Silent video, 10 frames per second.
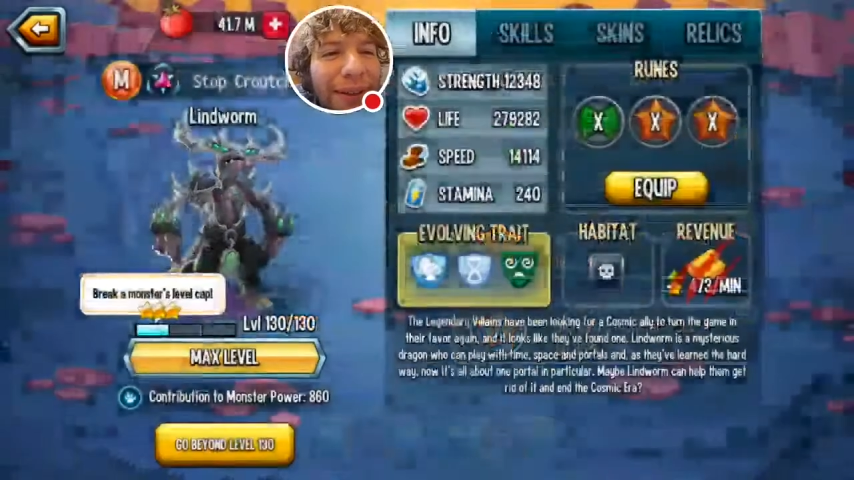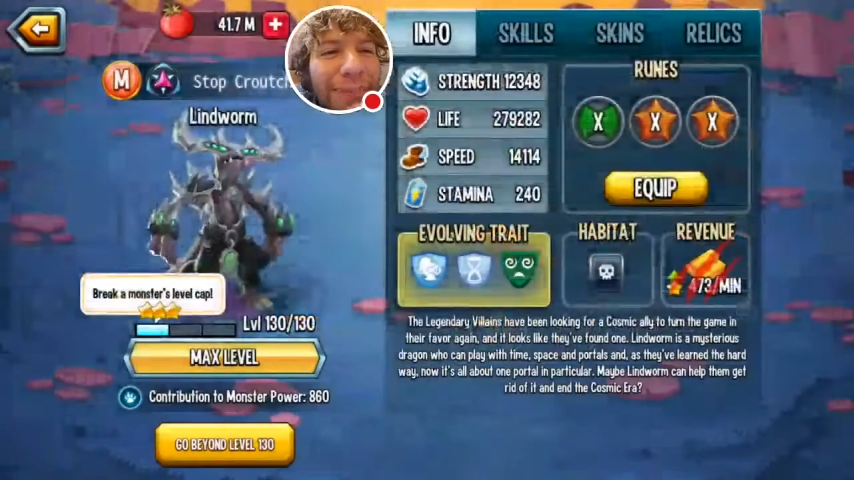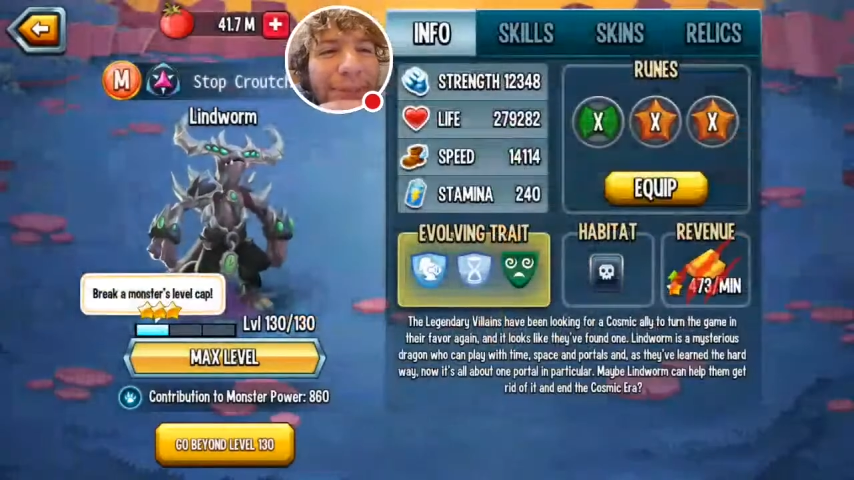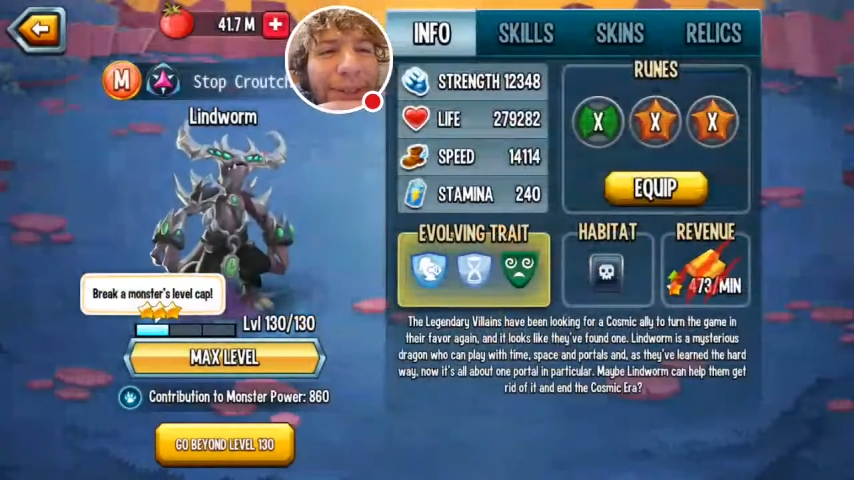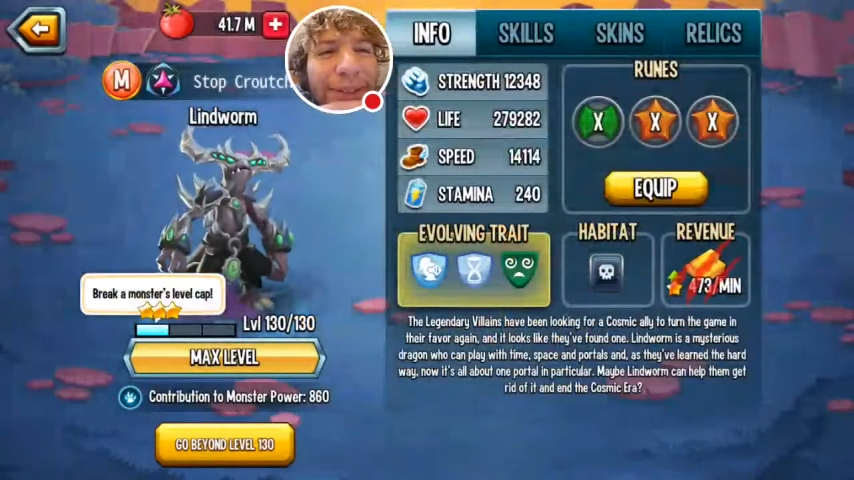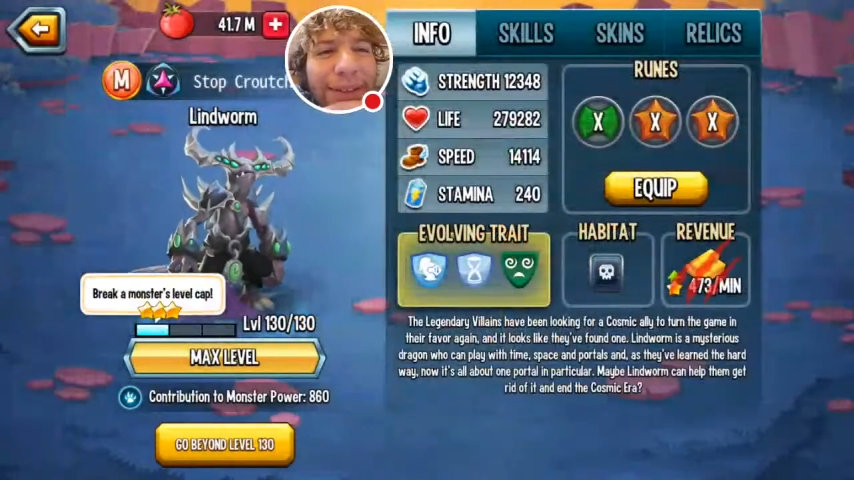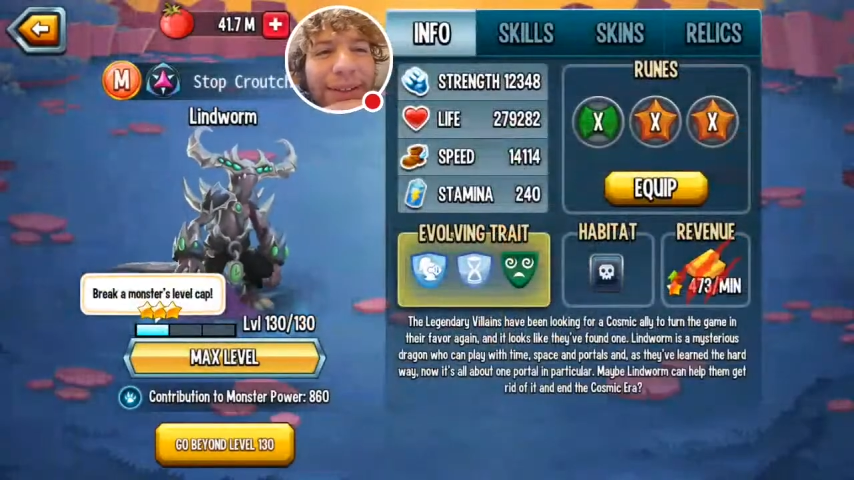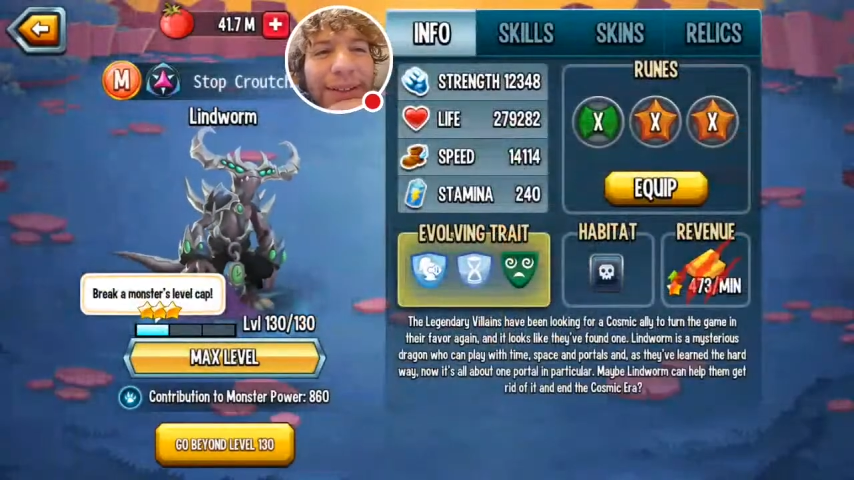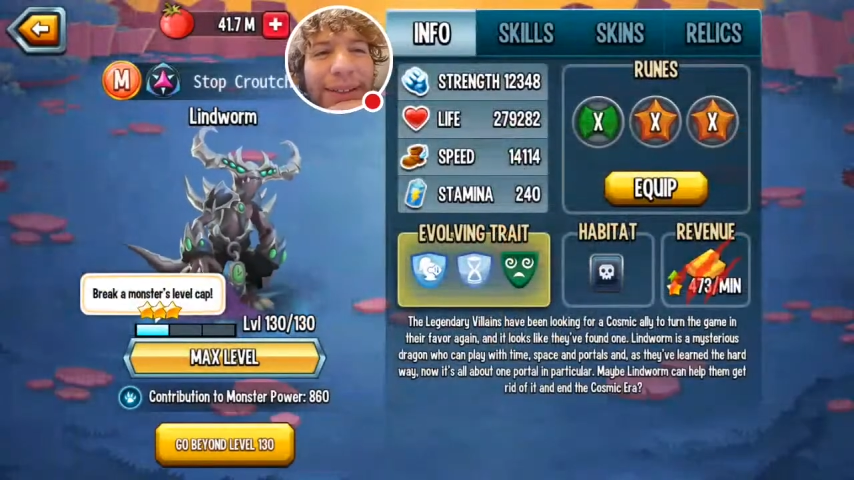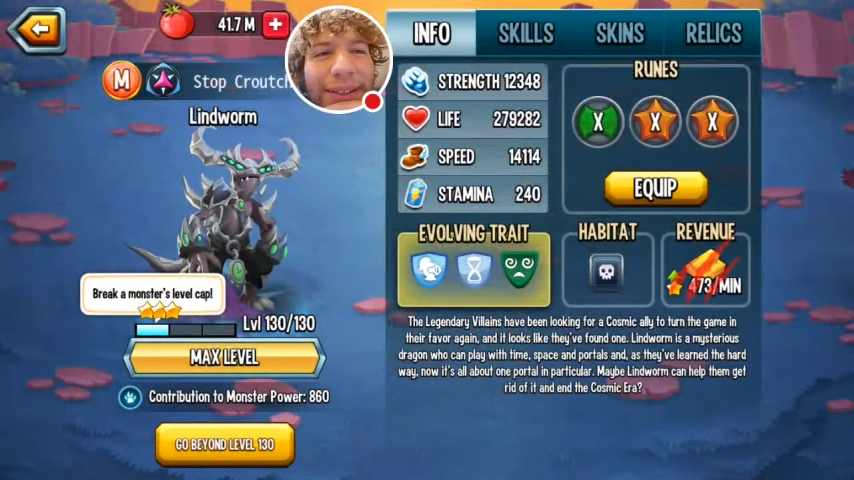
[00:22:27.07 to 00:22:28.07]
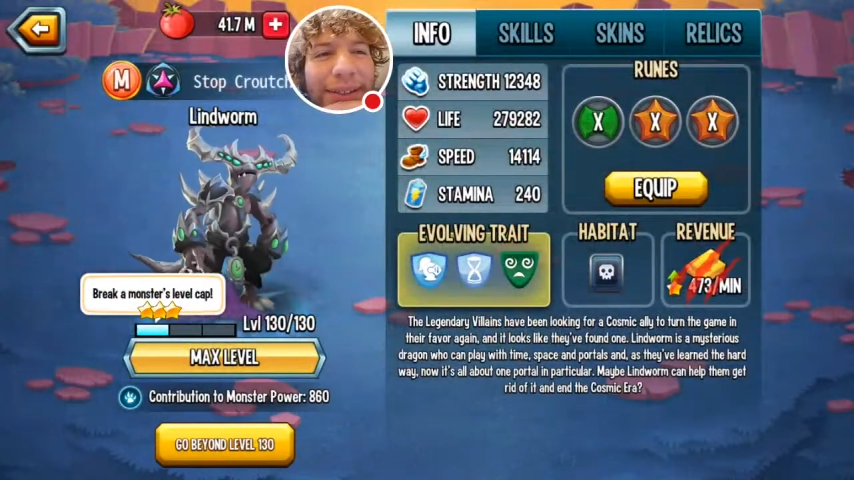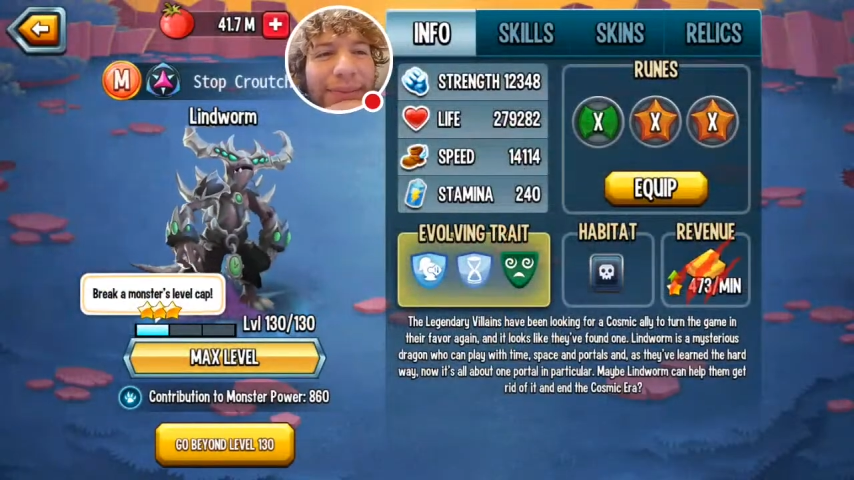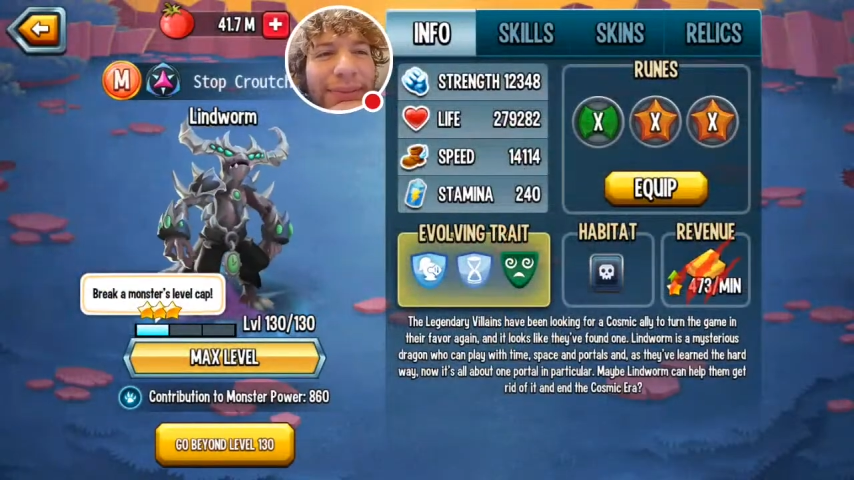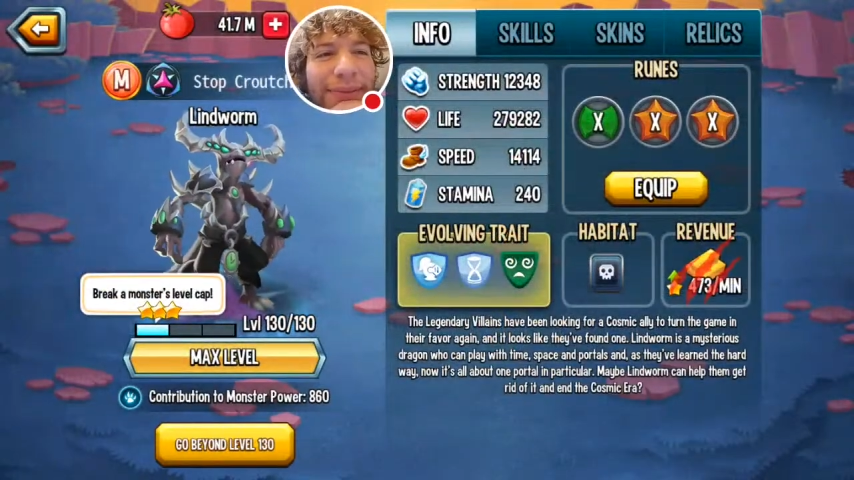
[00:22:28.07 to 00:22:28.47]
But I